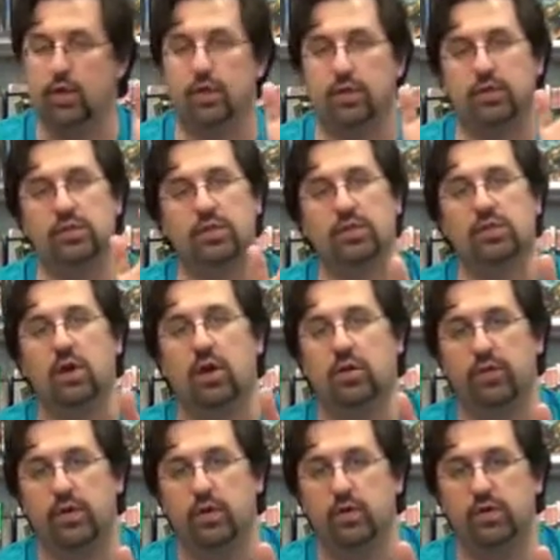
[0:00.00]
This is the start
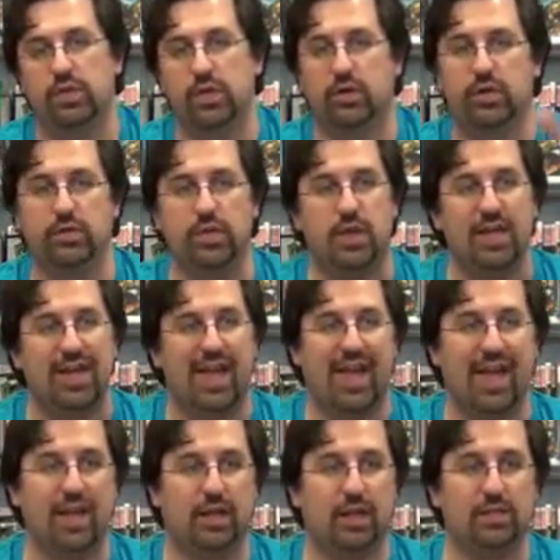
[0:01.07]
of a new series.
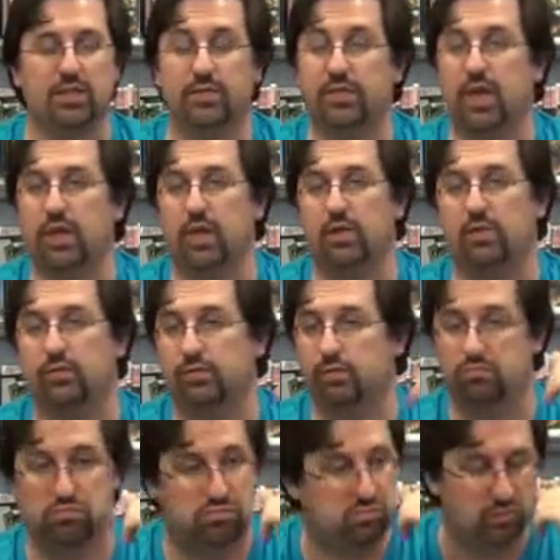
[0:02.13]
Aliens have
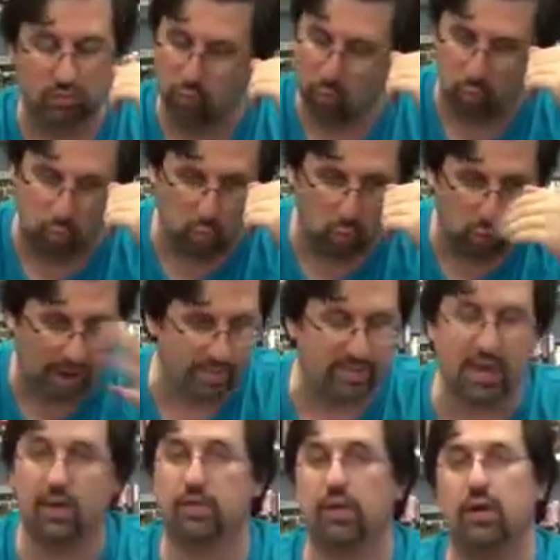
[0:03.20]
wiped
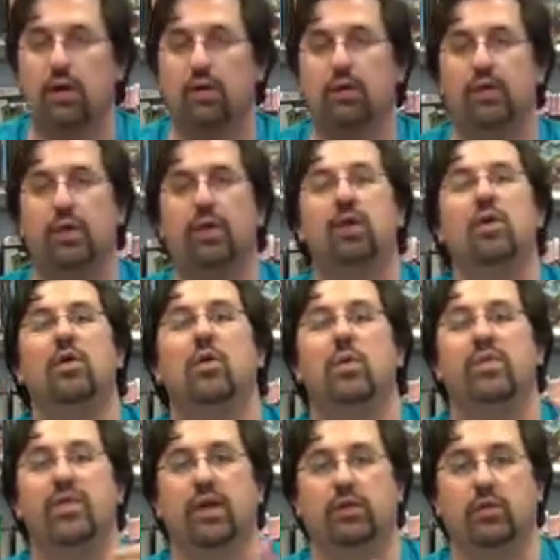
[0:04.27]
out the Earth.
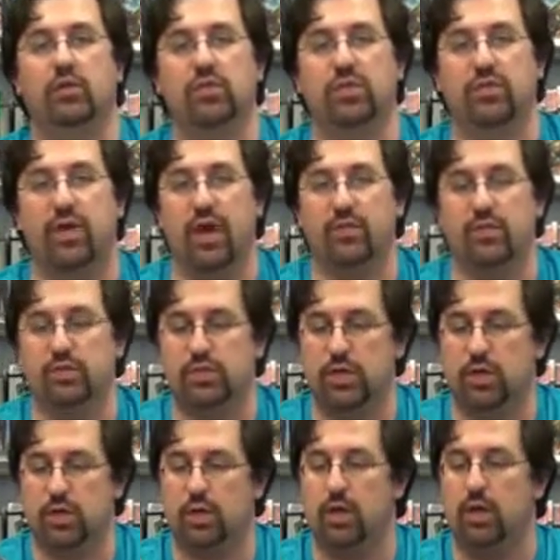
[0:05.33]
We've got 2 survivors
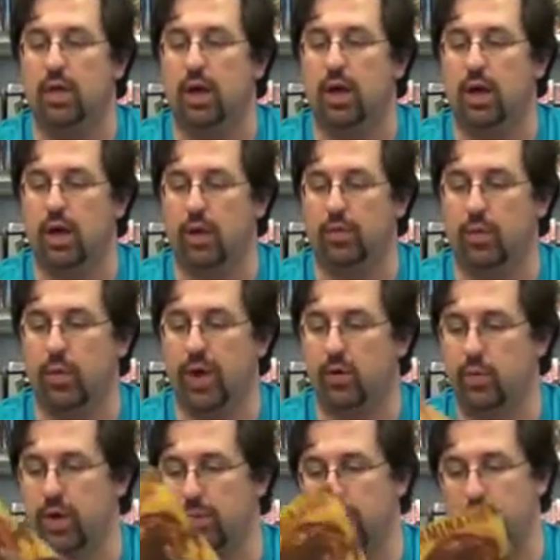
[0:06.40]
here, the
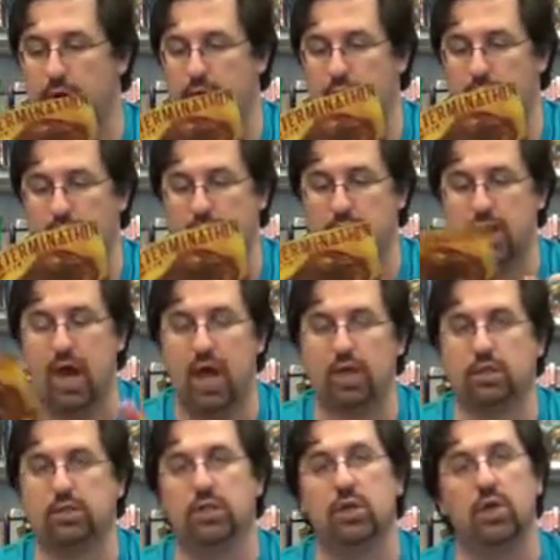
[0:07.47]
Red Reaper and
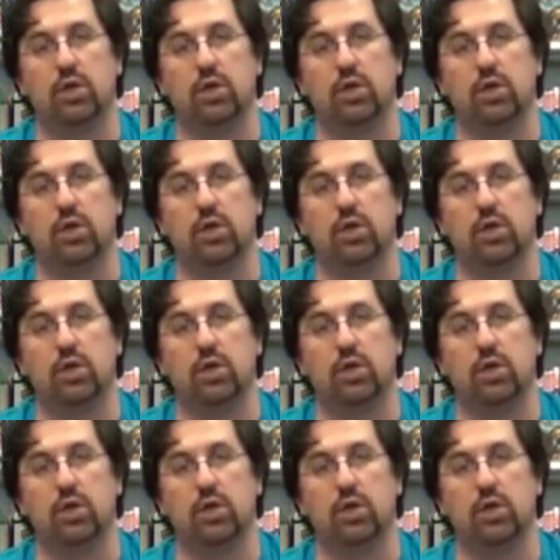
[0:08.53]
Nox.